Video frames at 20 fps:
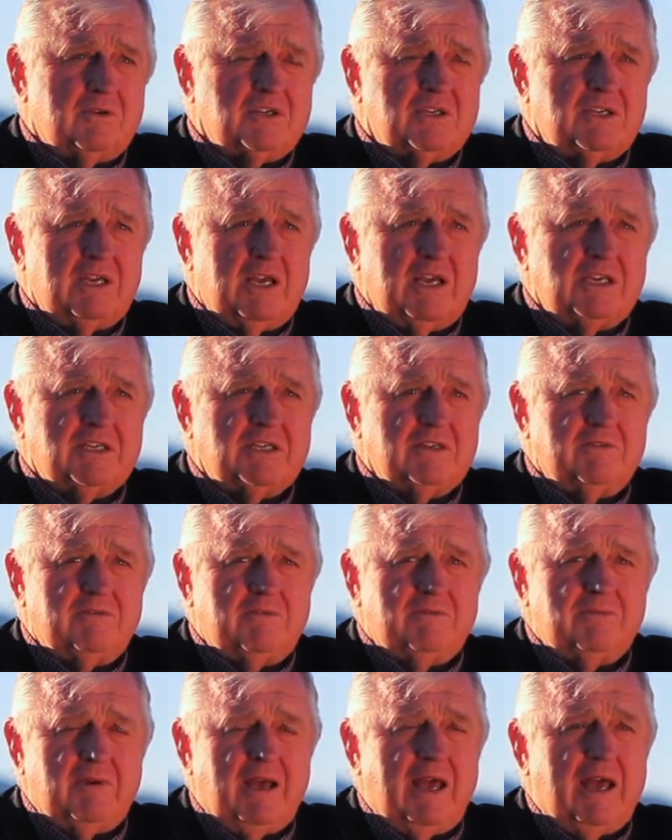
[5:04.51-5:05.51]
states have
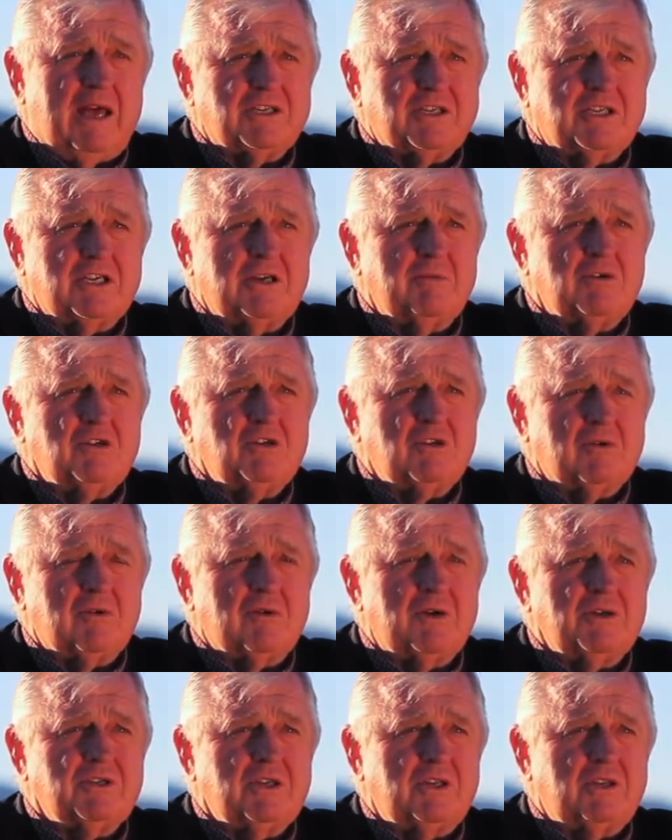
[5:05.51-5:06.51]
had some
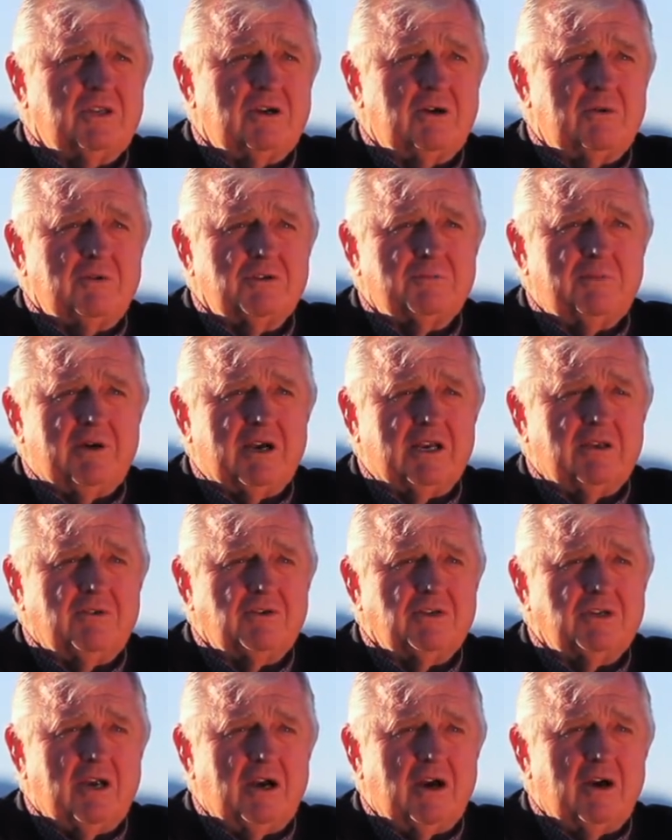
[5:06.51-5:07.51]
assurance that their respective
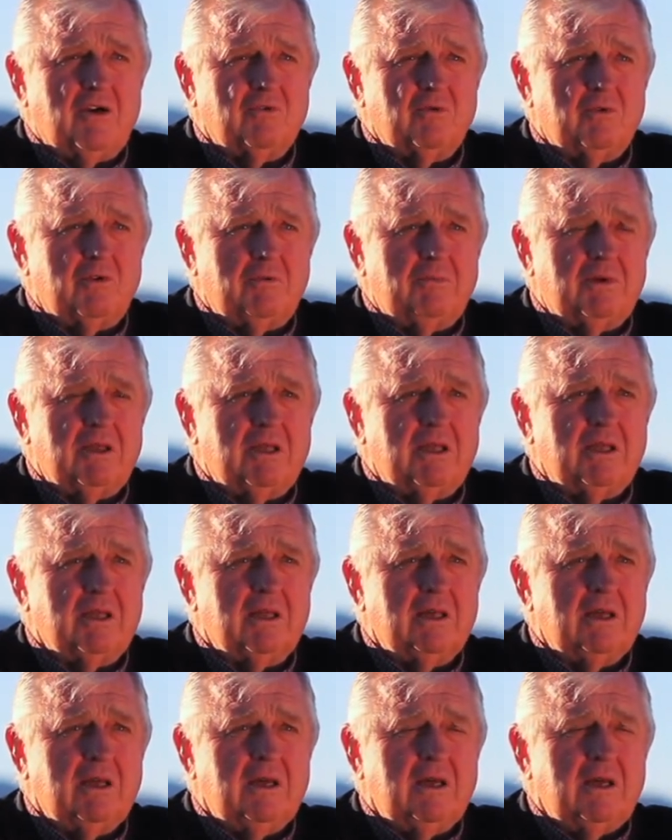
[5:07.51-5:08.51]
shares would
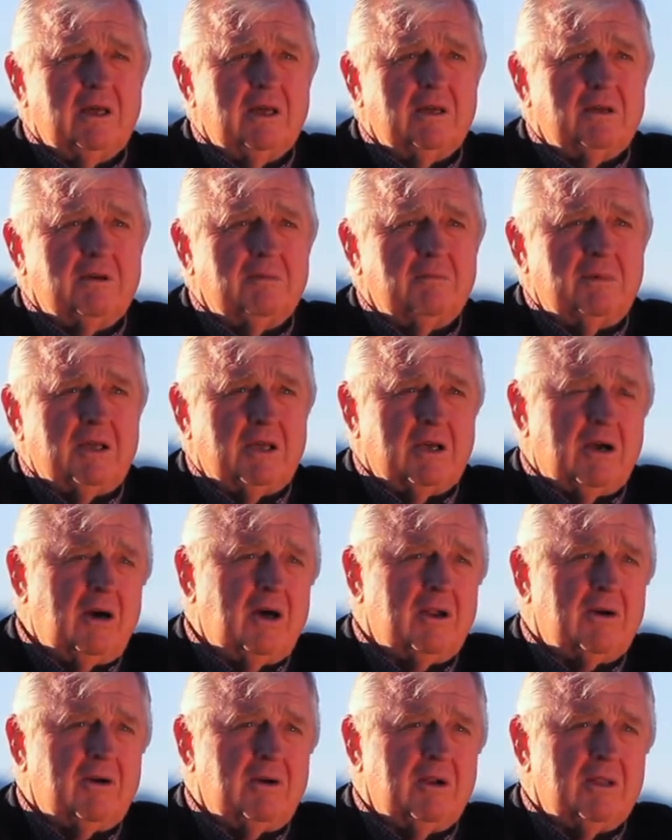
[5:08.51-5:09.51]
be honored.